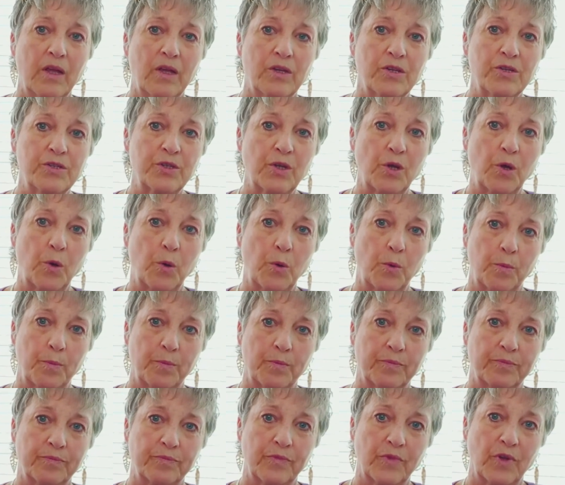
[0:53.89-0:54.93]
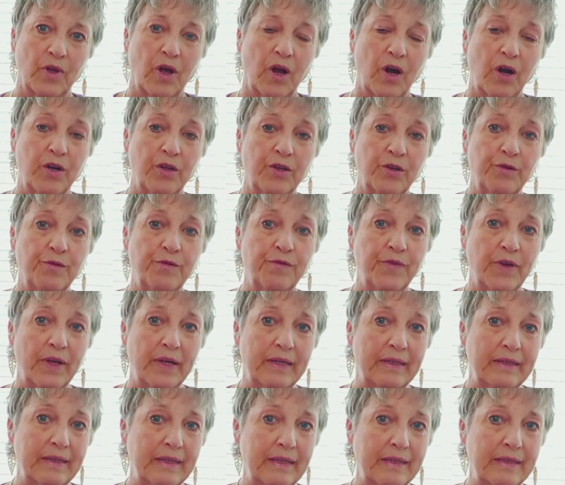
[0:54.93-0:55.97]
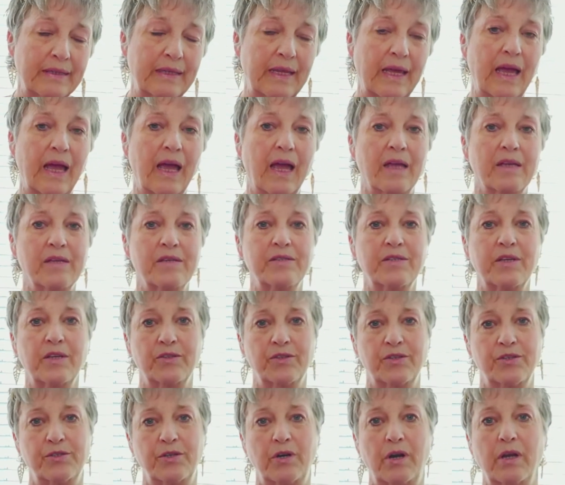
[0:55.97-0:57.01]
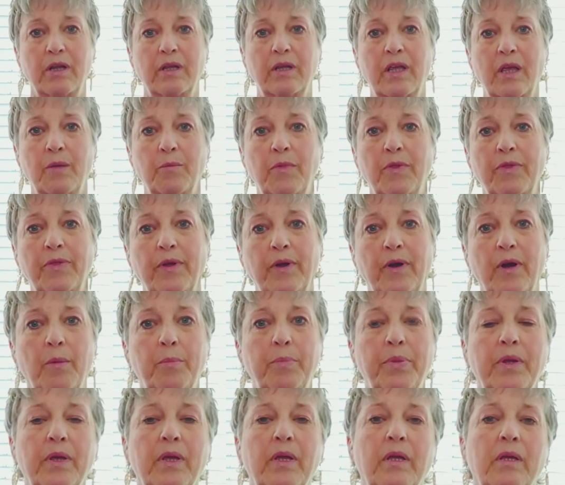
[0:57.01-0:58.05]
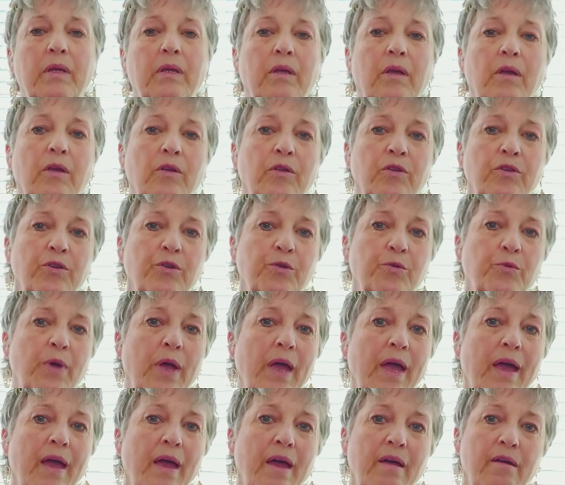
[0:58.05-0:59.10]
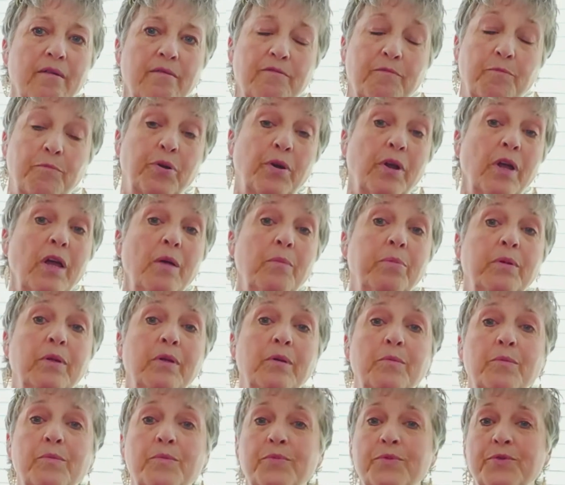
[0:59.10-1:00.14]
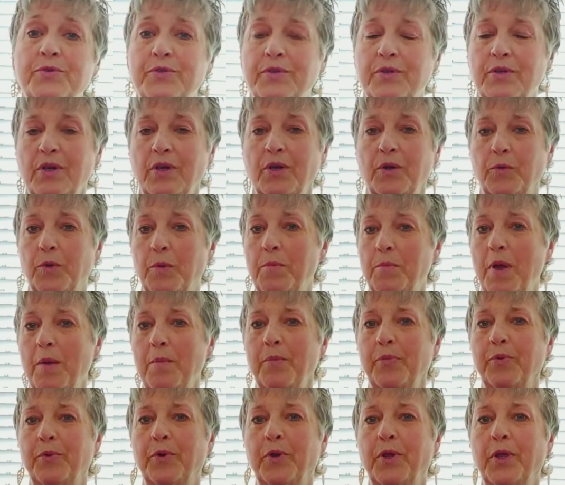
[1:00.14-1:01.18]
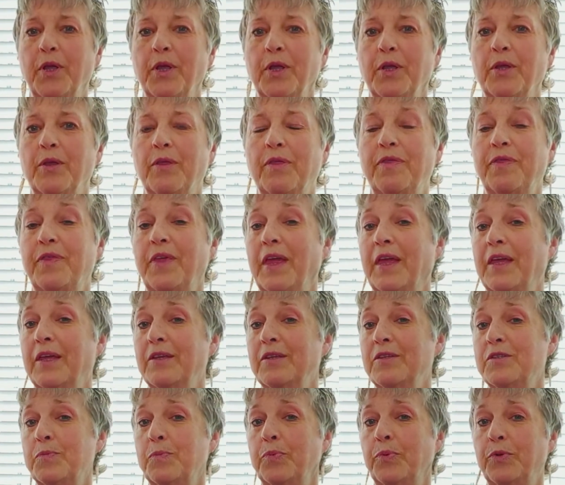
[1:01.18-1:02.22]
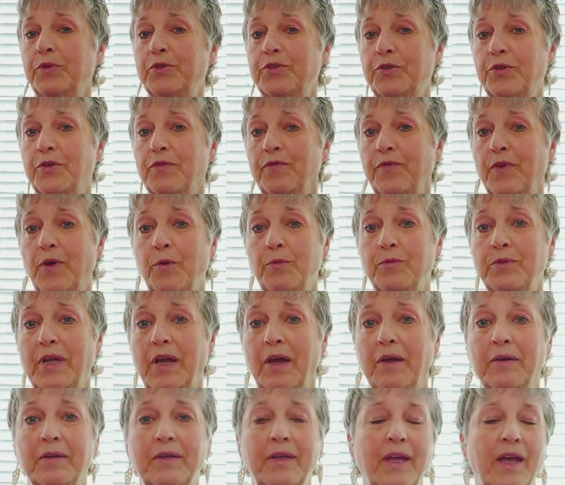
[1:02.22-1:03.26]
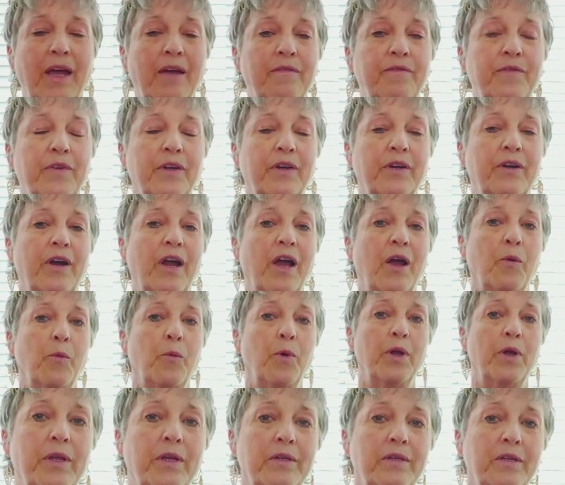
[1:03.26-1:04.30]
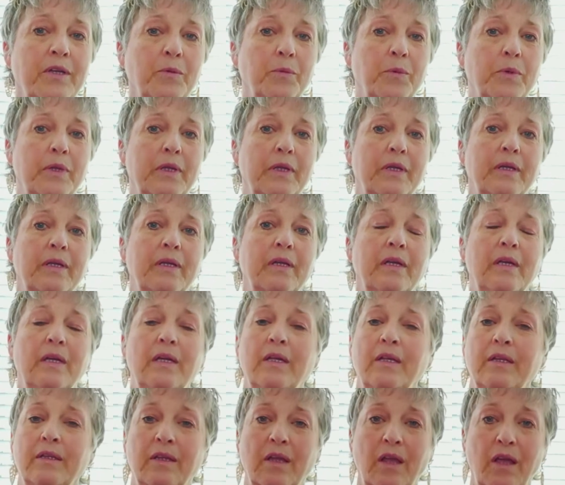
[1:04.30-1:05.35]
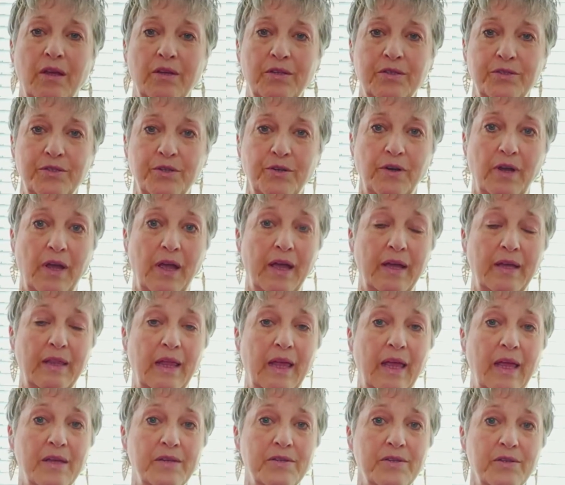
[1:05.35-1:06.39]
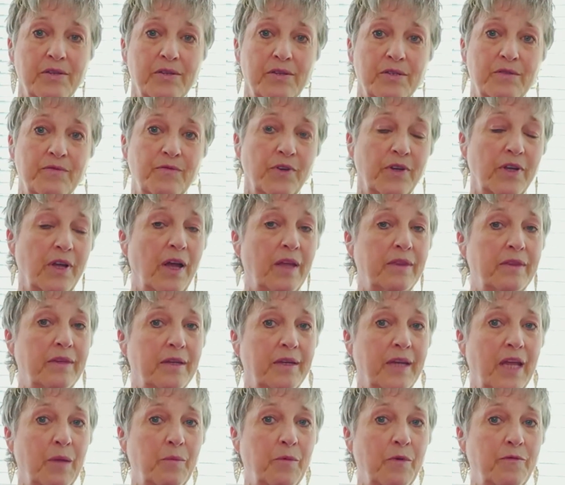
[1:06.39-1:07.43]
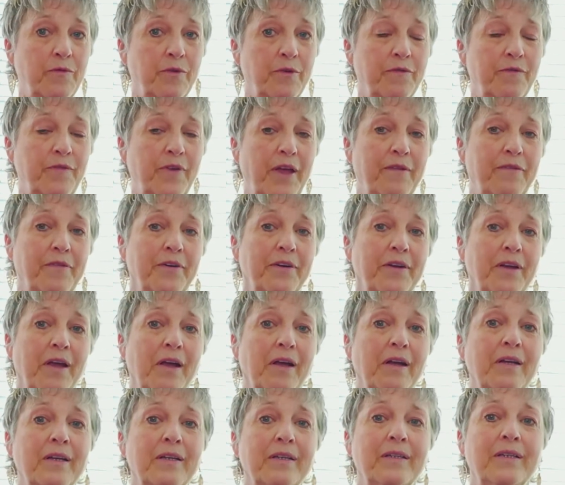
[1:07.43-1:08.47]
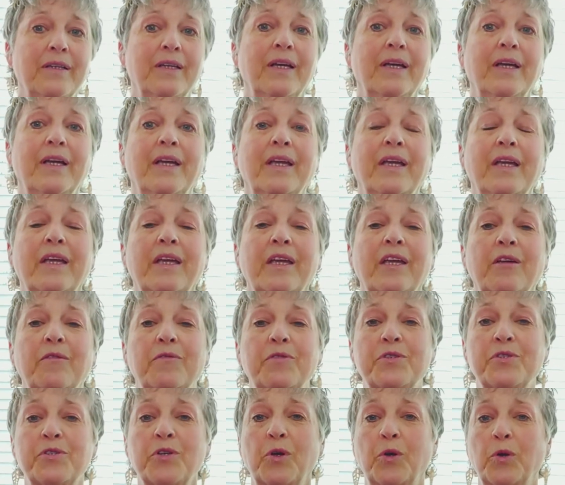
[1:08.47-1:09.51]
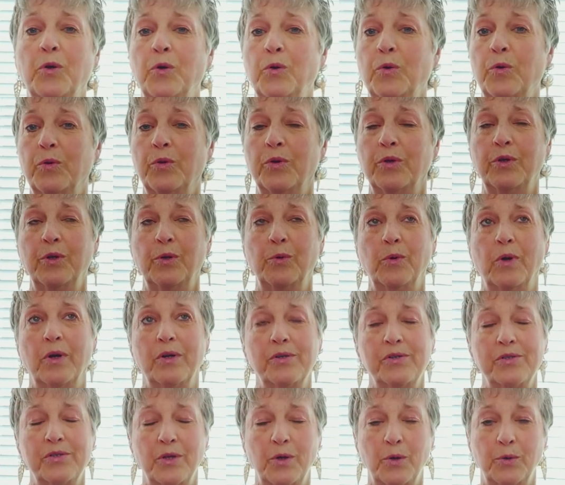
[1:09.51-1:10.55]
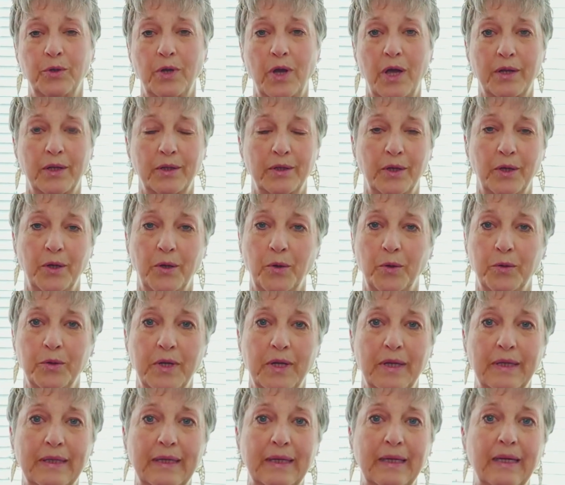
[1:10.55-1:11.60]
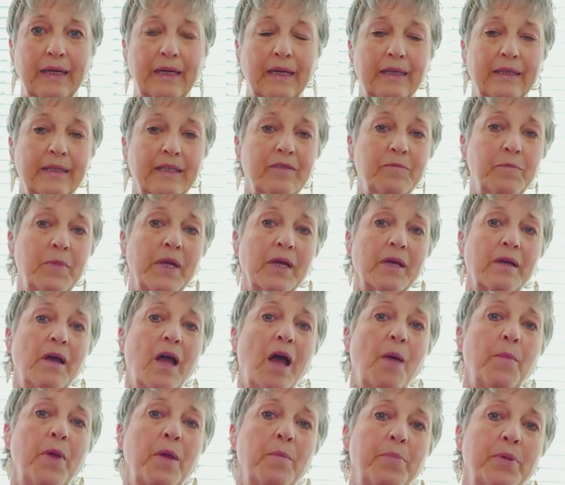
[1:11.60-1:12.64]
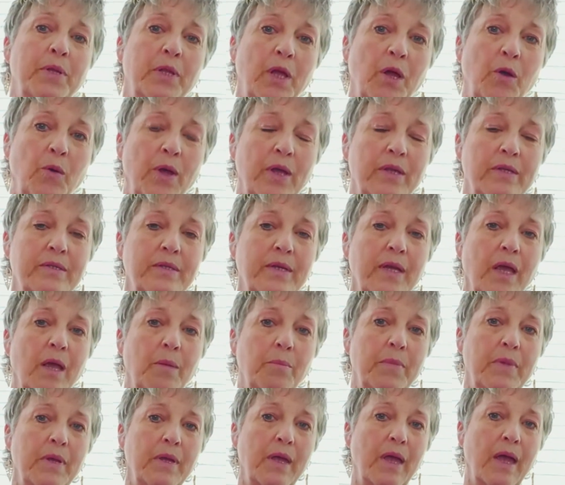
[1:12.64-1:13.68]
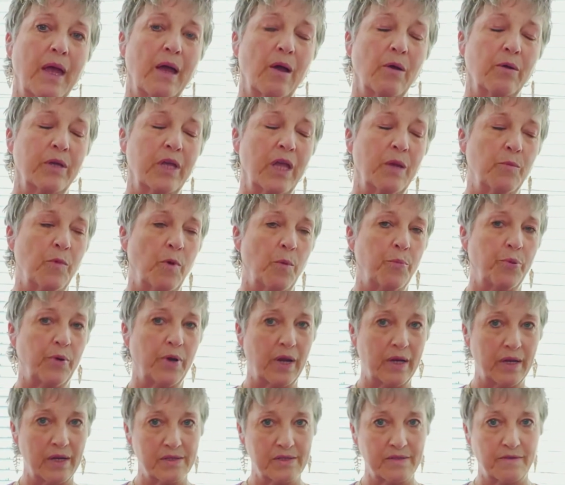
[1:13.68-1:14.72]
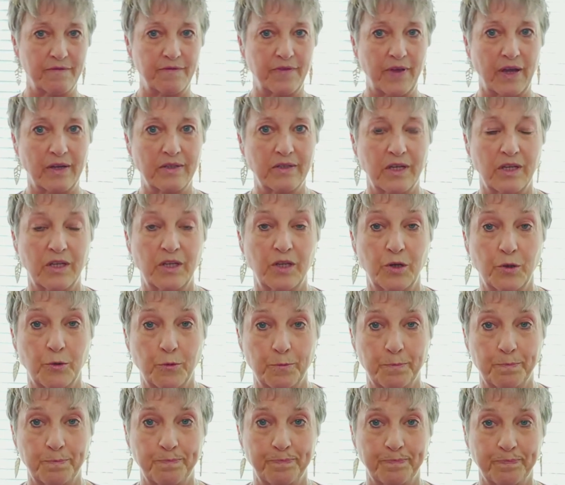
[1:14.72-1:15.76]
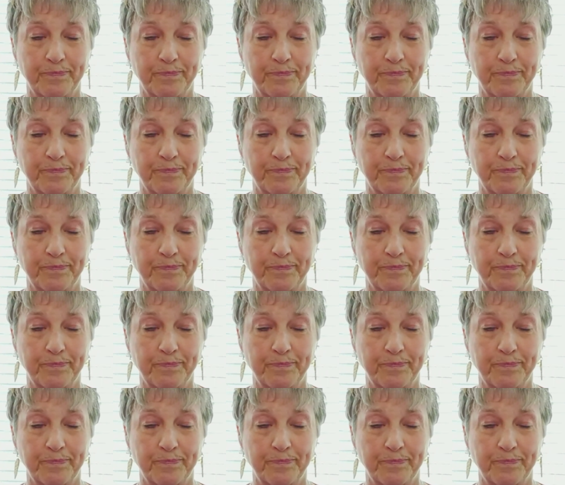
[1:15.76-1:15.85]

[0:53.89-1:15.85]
So, are you finding that since starting chemotherapy, you have problems remembering things, put your phone down and can't figure out you did with it, lost your eyeglasses, forgot the name of your favorite uncle? If so, you are so not alone. Leave me a comment below and tell me how Chemo Brain is affecting you.